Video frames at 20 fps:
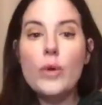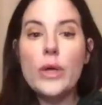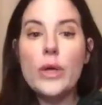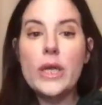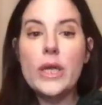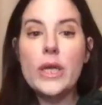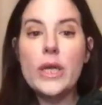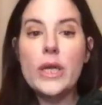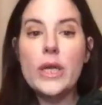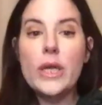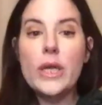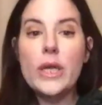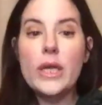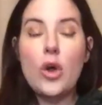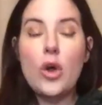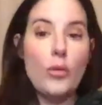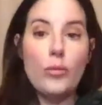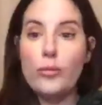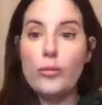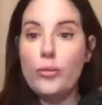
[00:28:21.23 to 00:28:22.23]
We
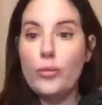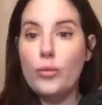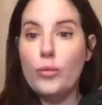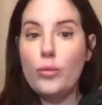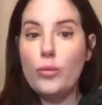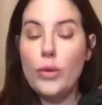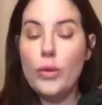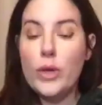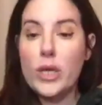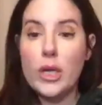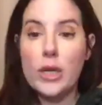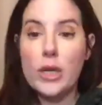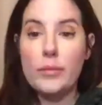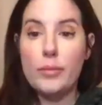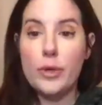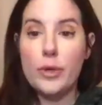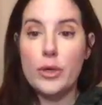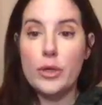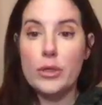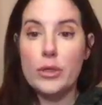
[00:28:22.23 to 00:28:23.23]
know that we
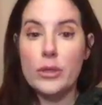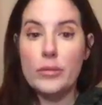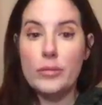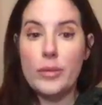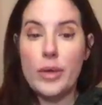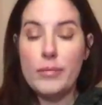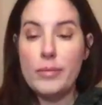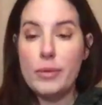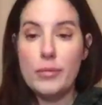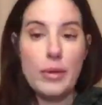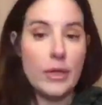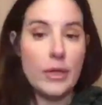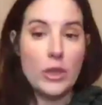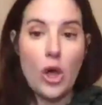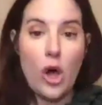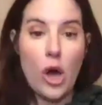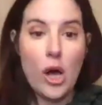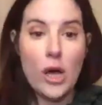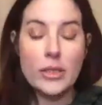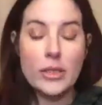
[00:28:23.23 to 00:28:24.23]
couldn't
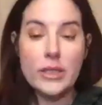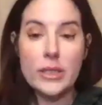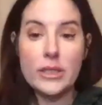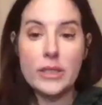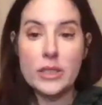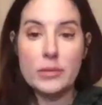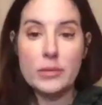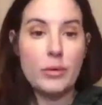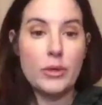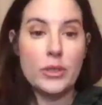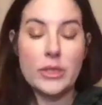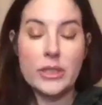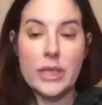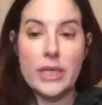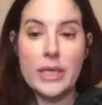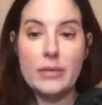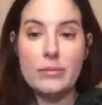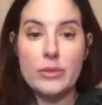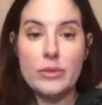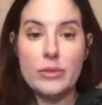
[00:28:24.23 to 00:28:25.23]
implement laws into
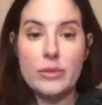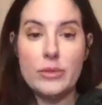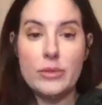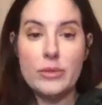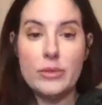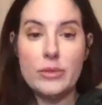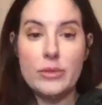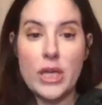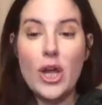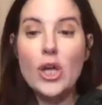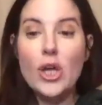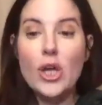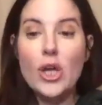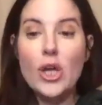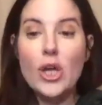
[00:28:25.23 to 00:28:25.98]
sports stadiums yet,